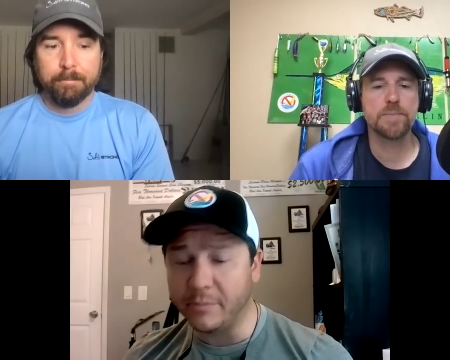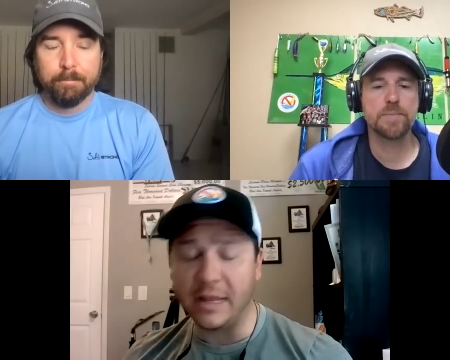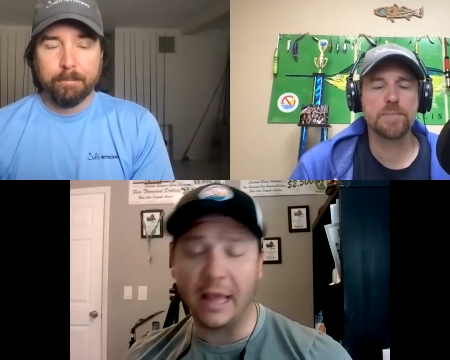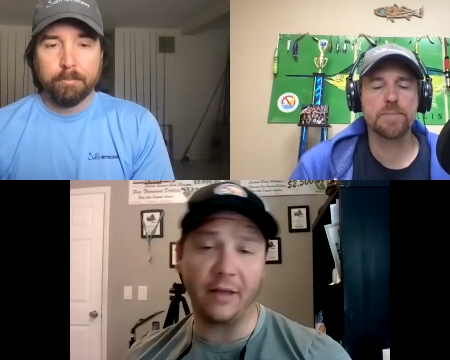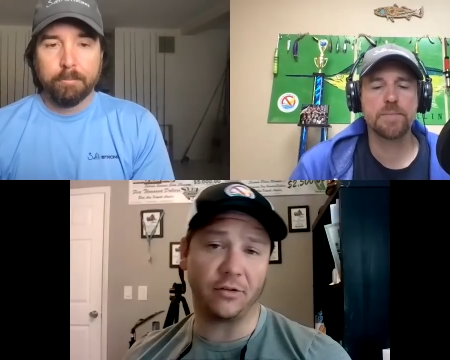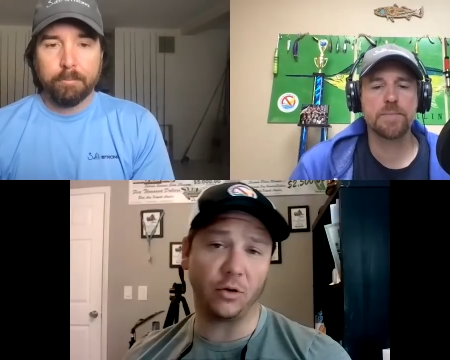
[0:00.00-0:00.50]

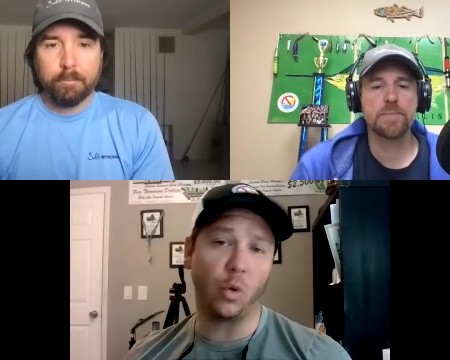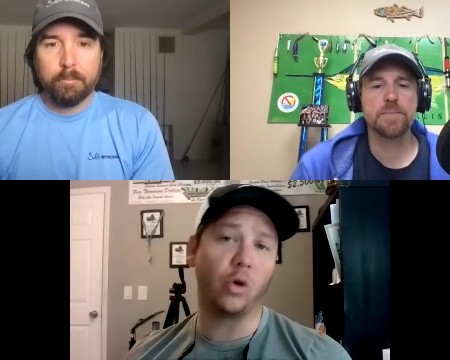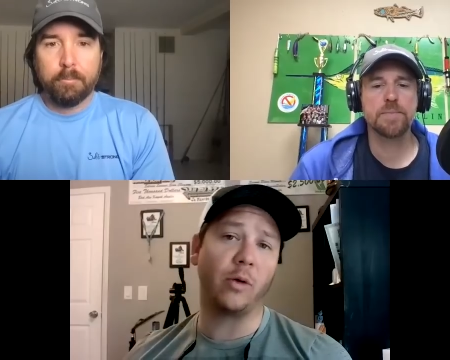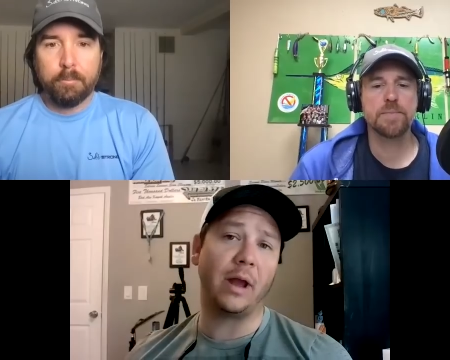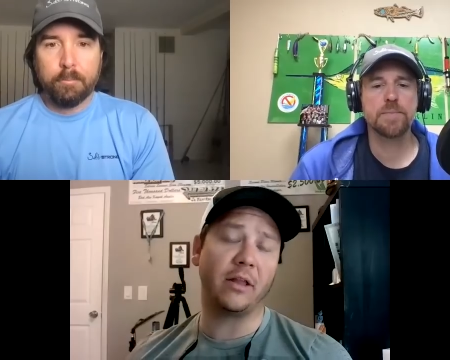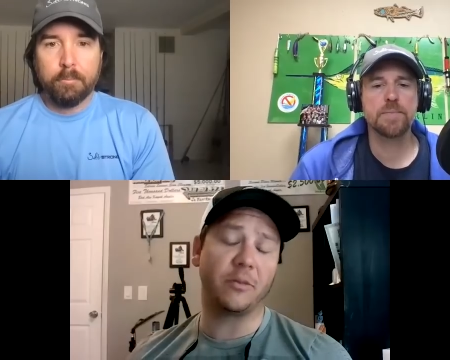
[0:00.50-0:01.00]
Speaker 1: yes, a quarter
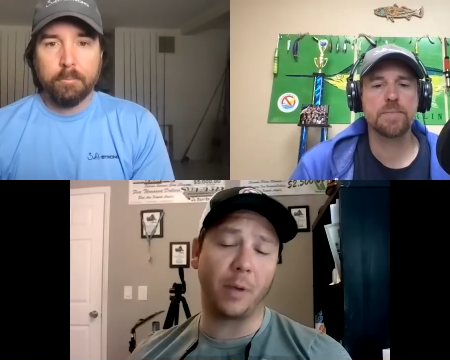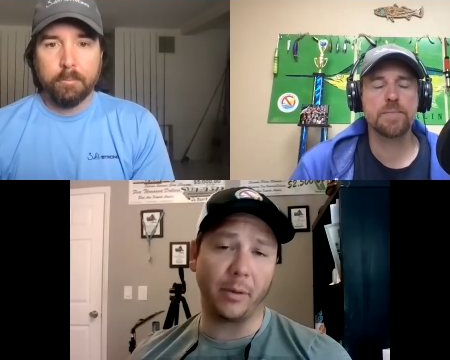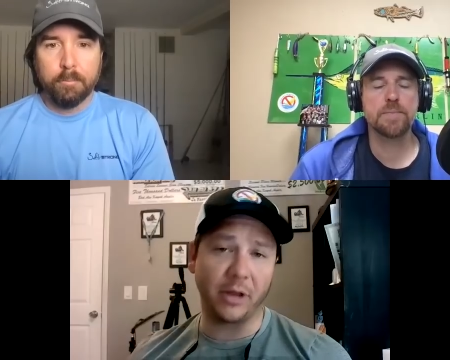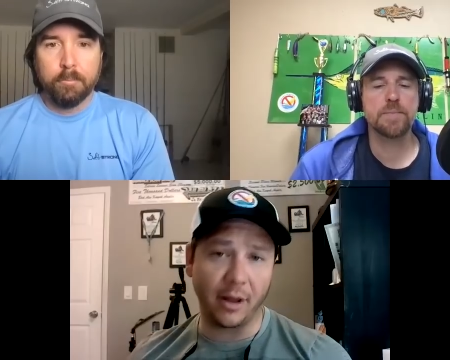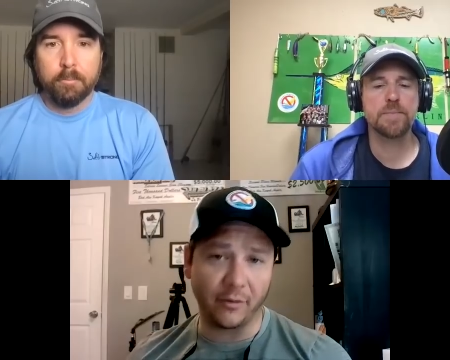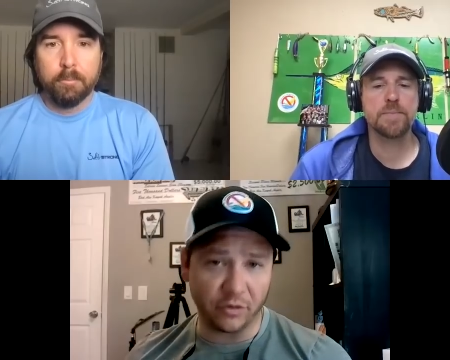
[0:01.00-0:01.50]
ounce probably
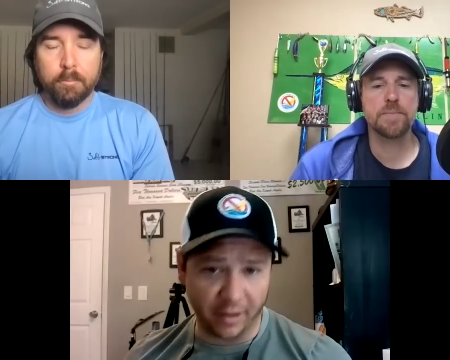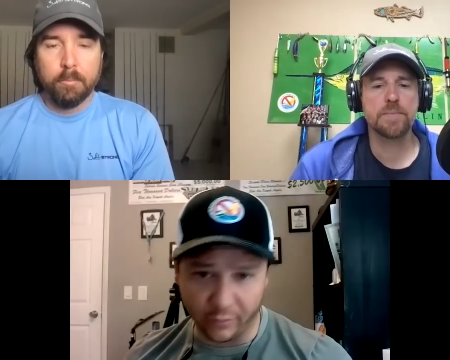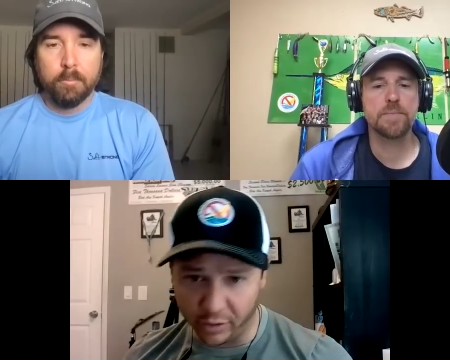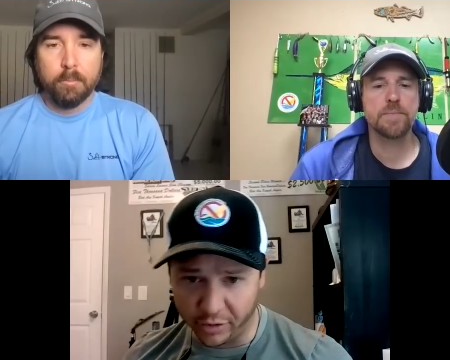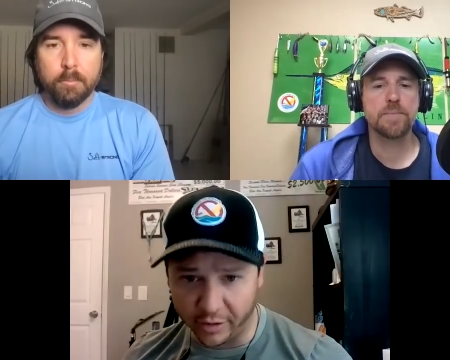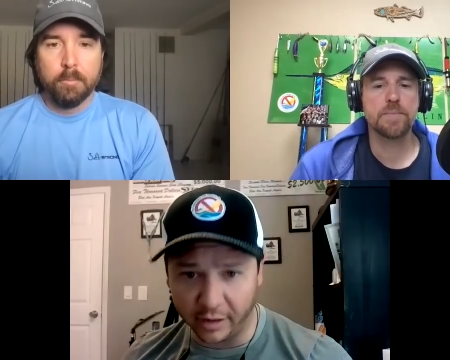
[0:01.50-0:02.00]
covers
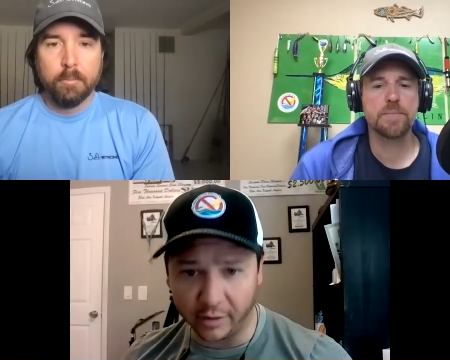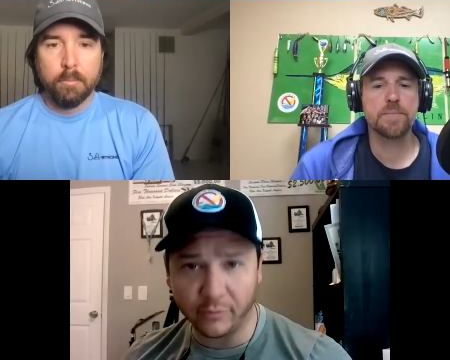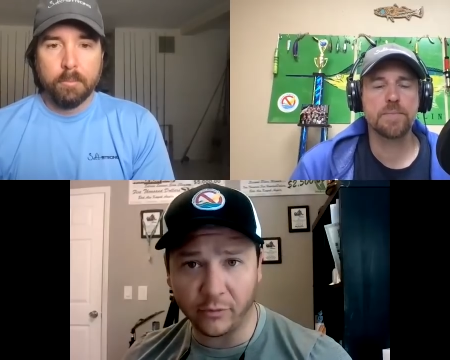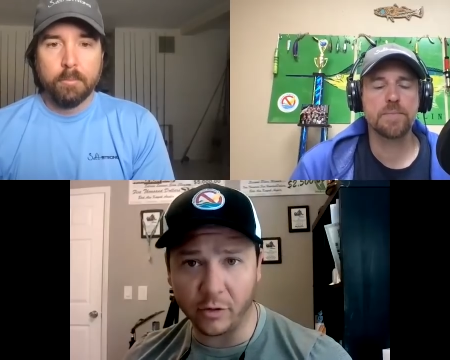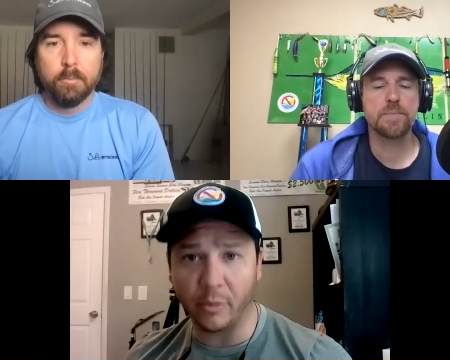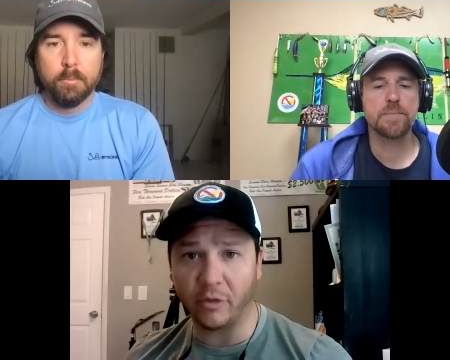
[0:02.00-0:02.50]
everything for
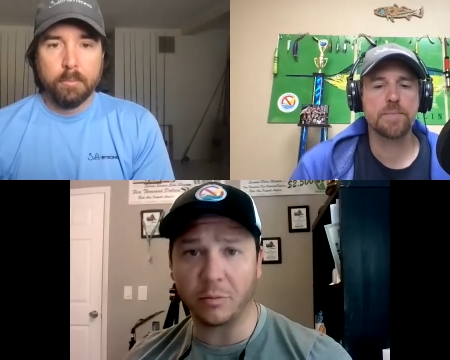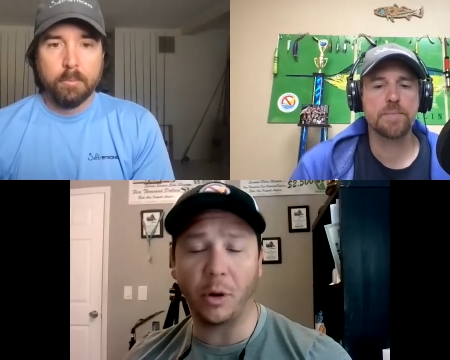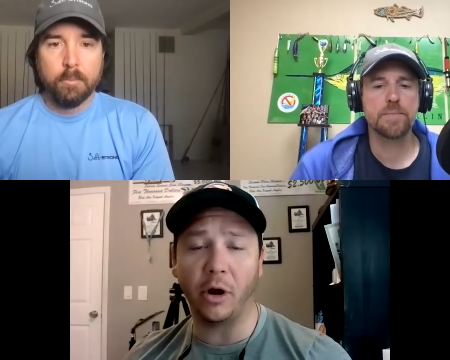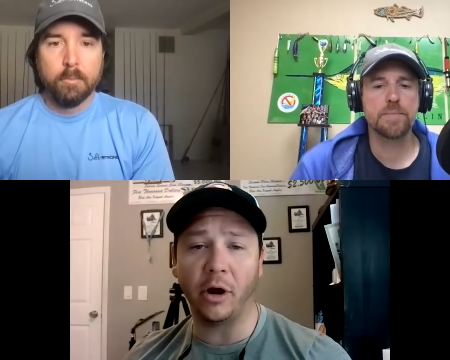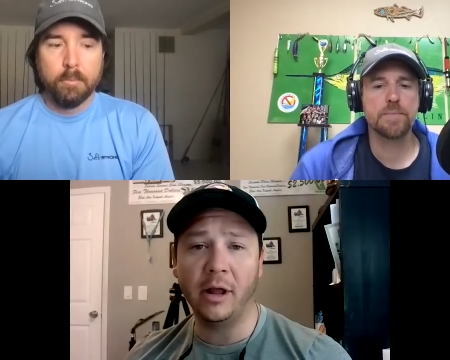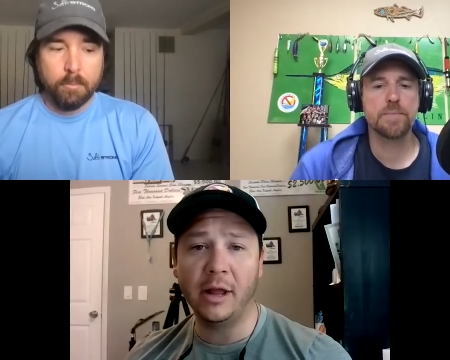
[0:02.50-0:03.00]
the most
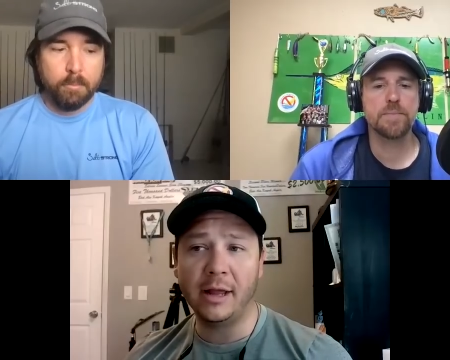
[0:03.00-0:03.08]
part.